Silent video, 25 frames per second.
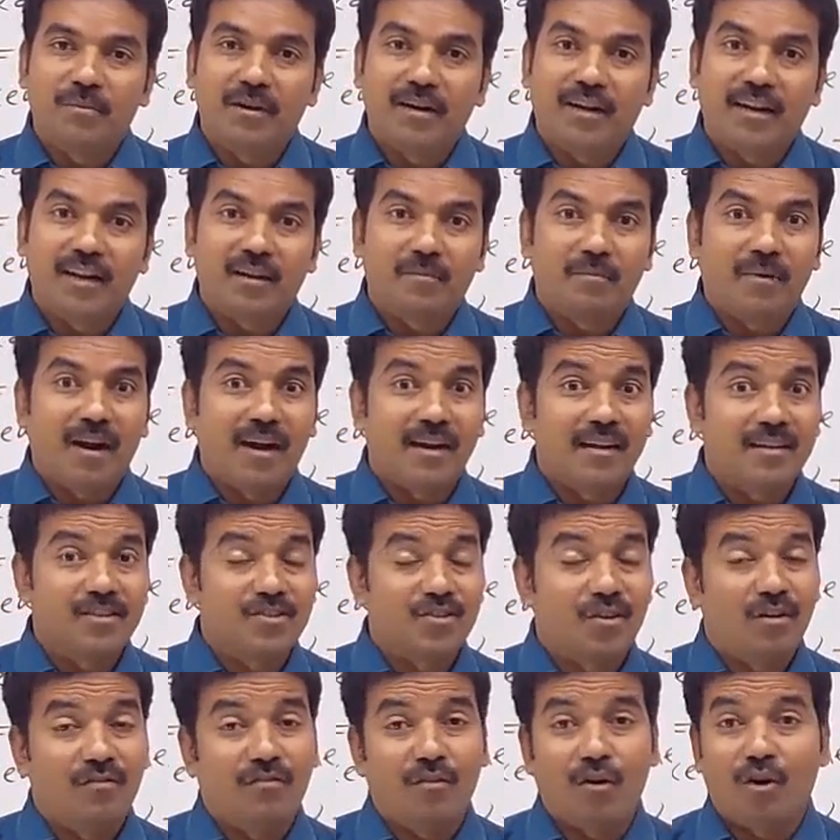skew symmetric
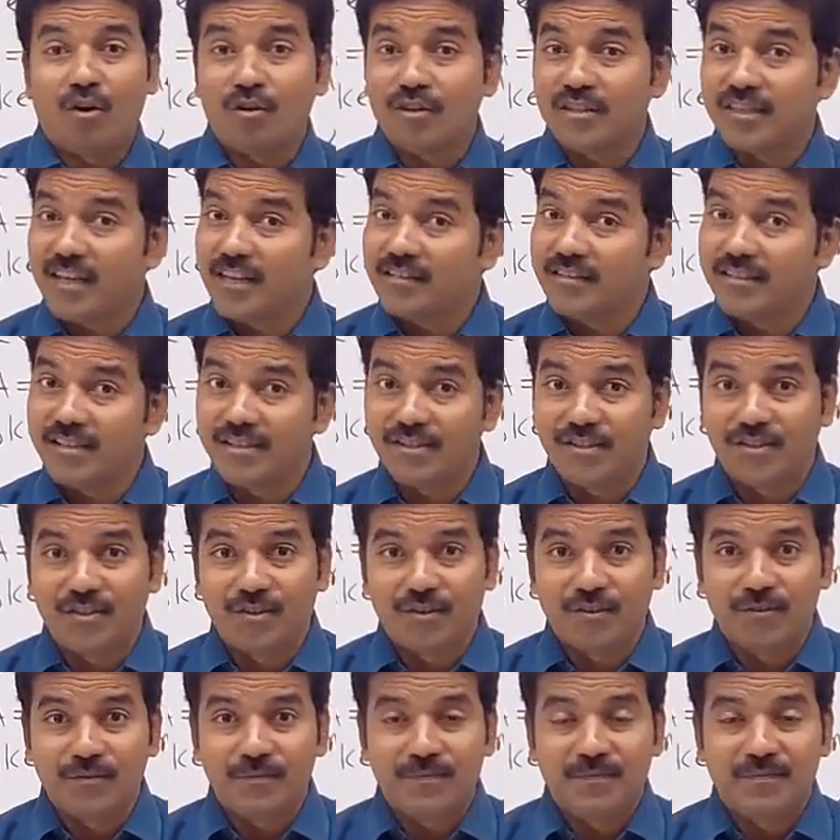matrix of odd
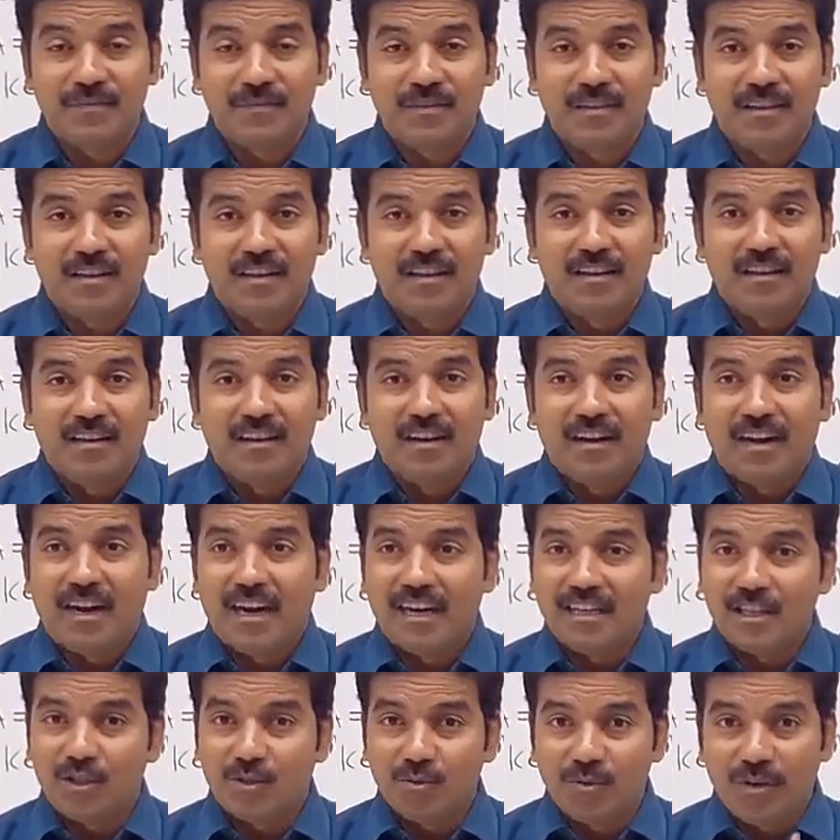size is 0.
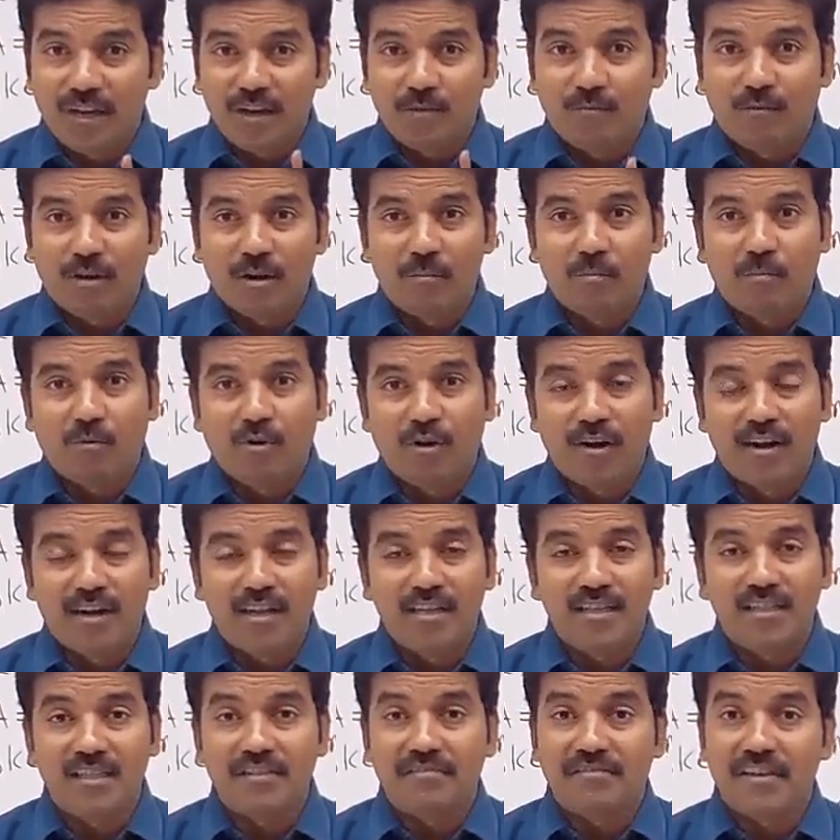And today
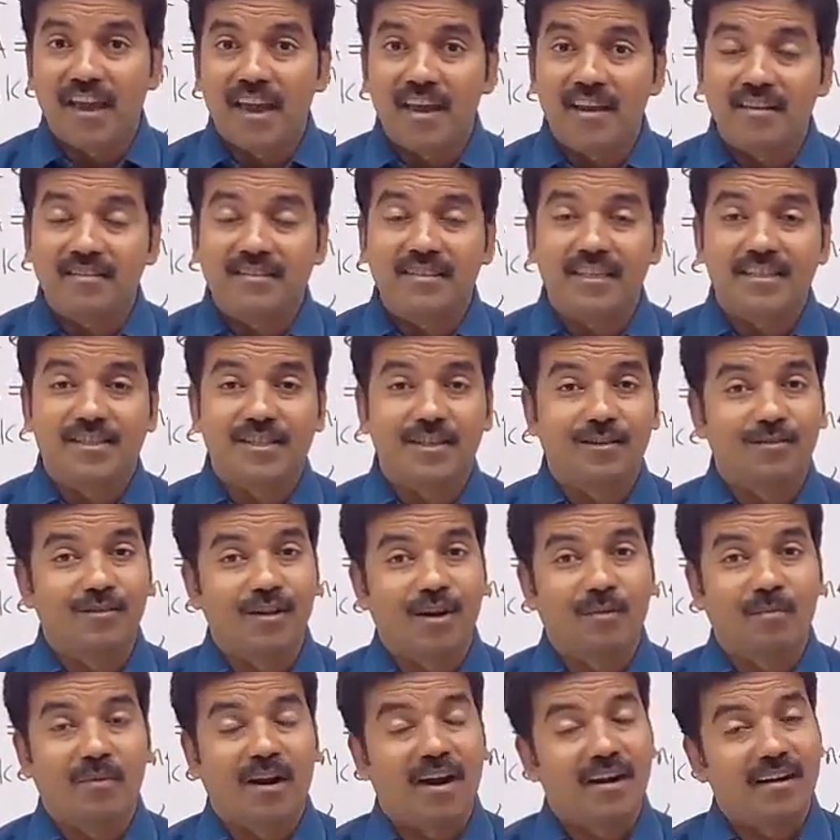one point is, if A is
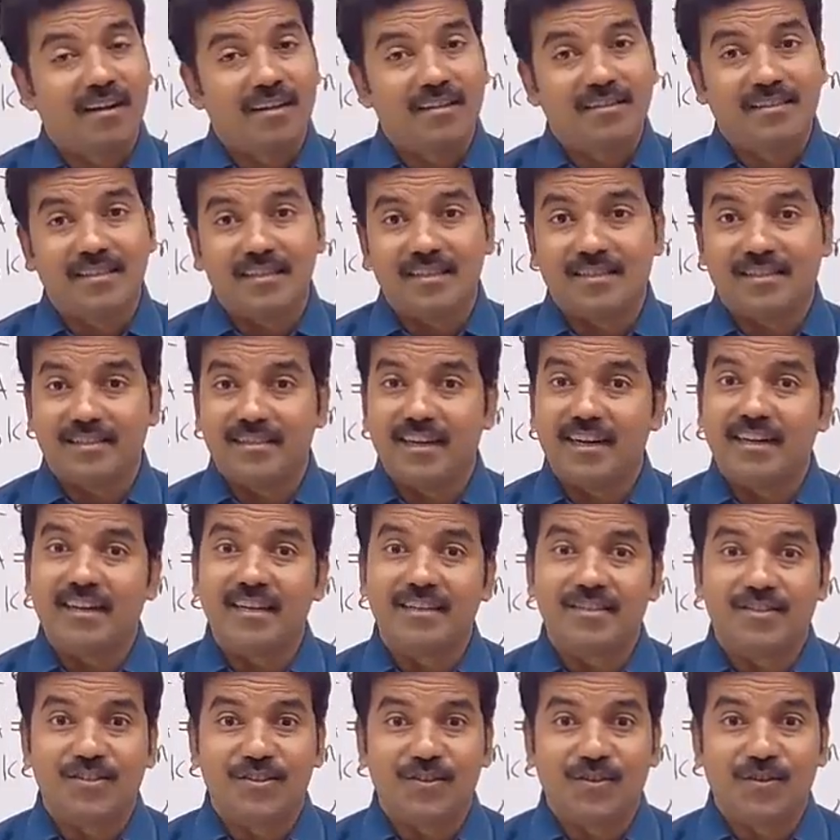a singular matrix,
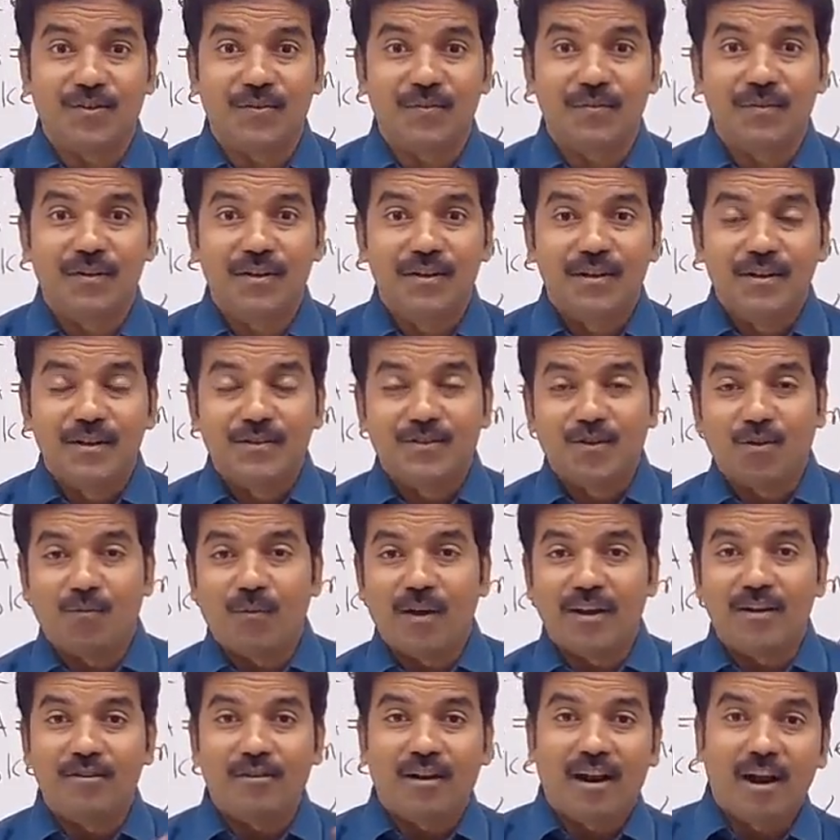its det is 0.
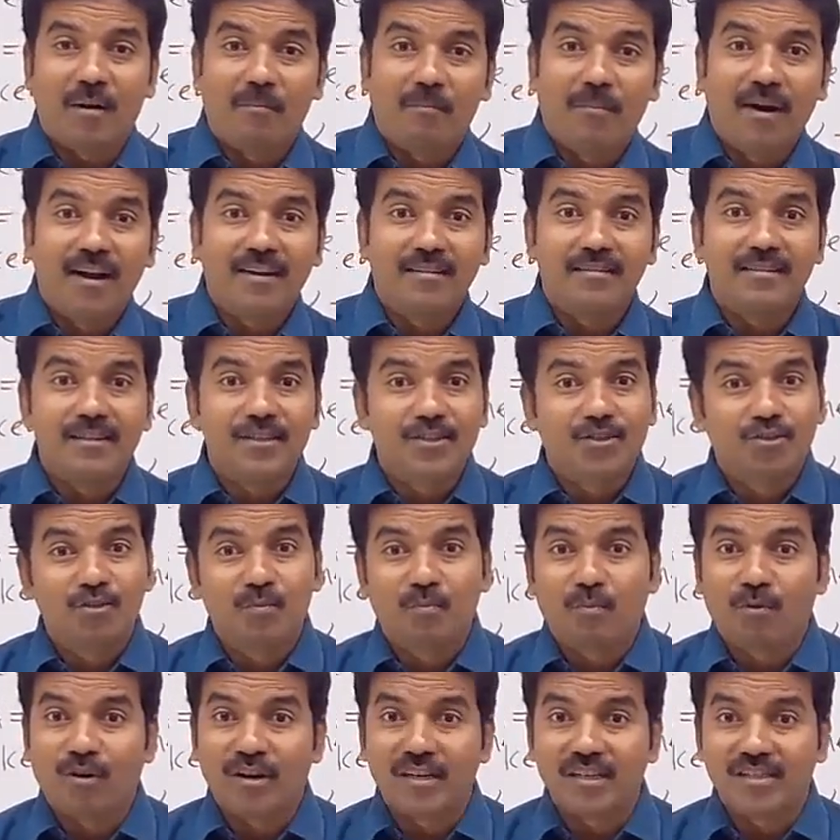So when you
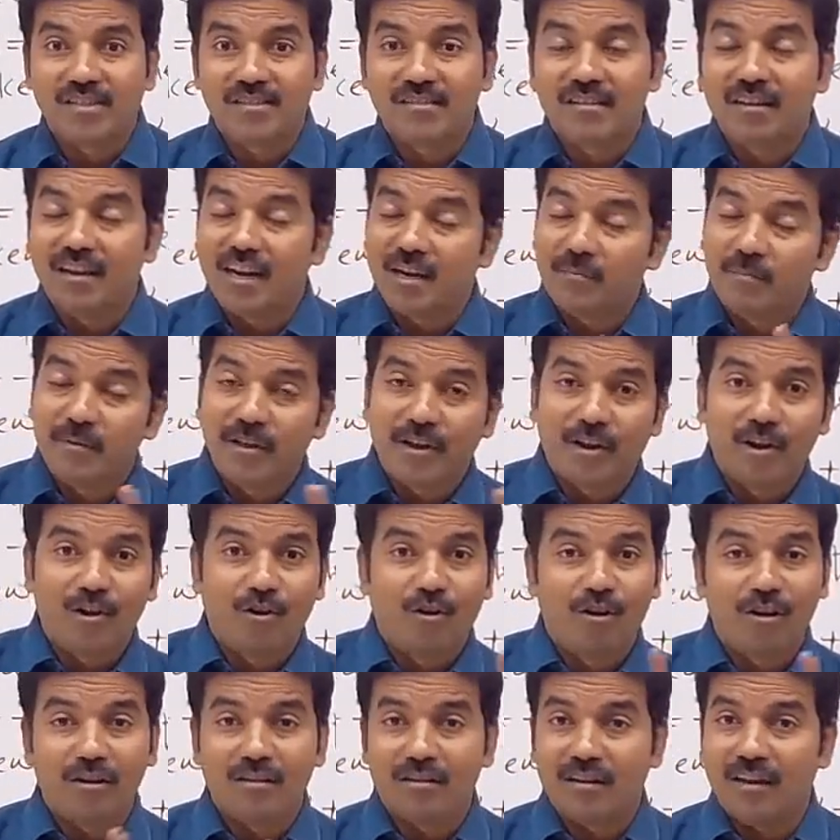combine these 2 points,
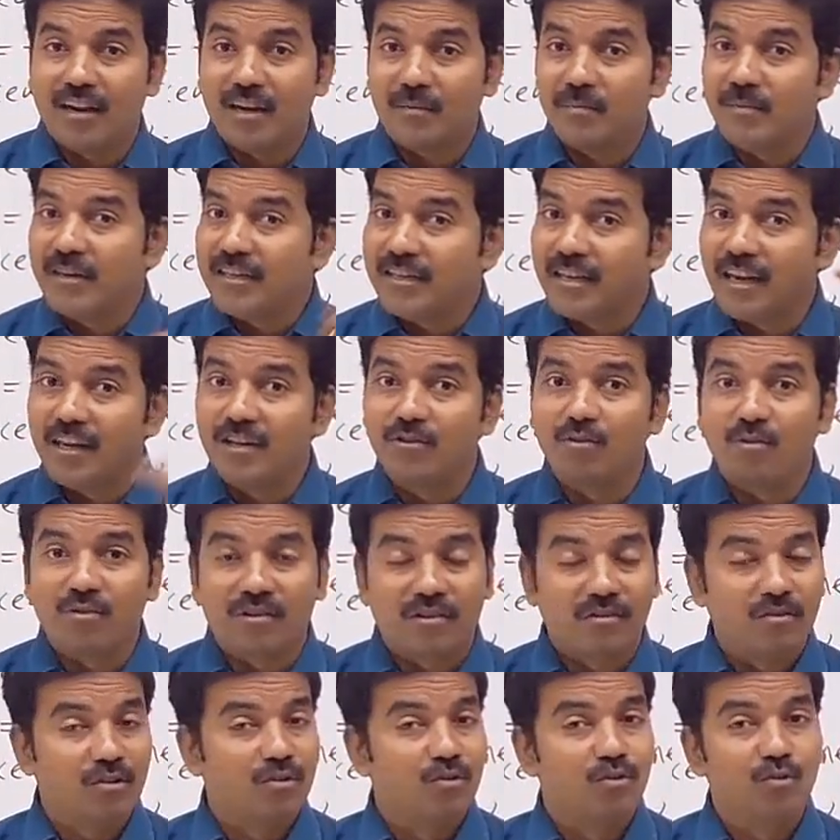let me
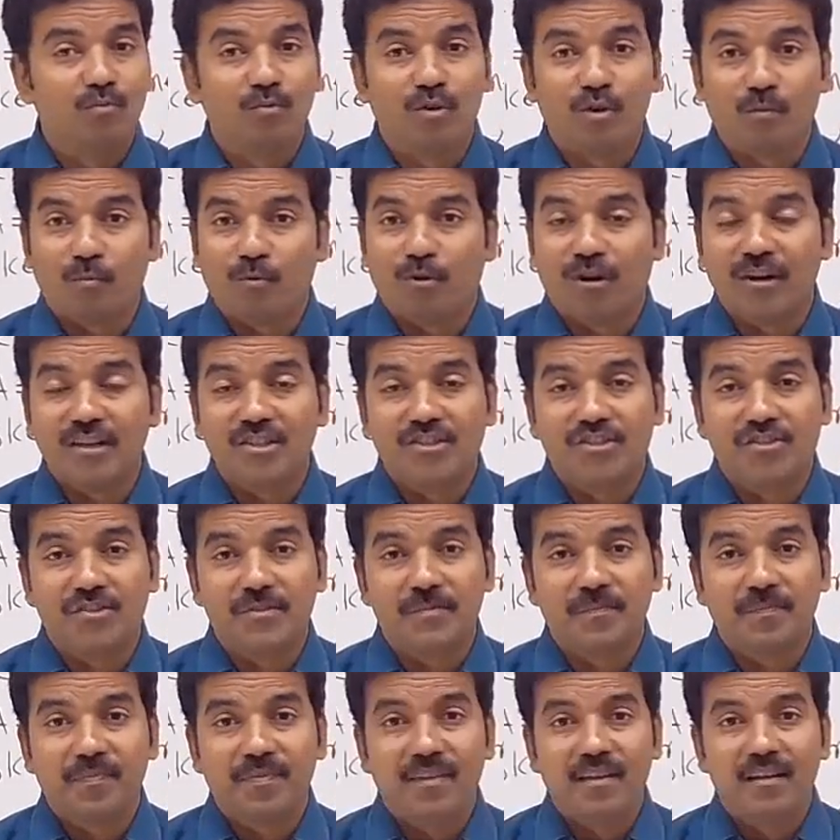tell you 2 more
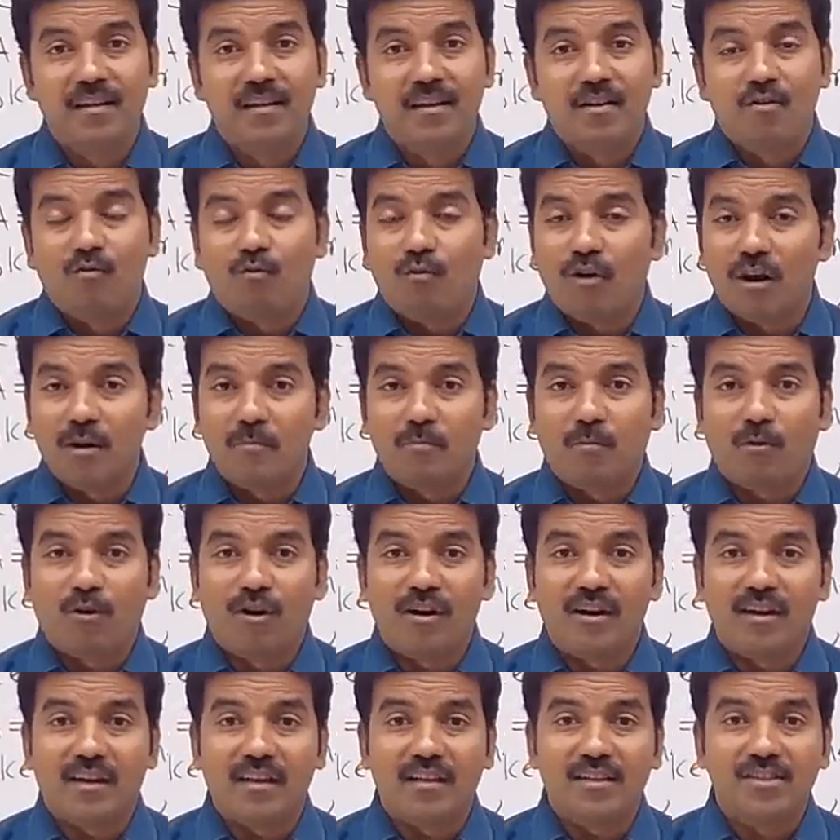points.
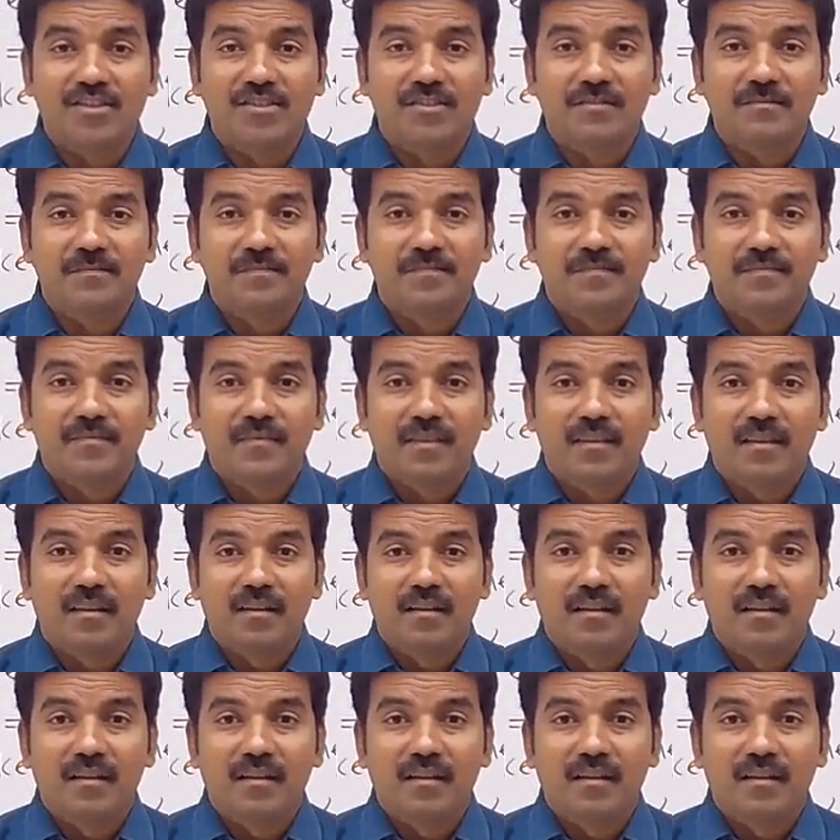One point is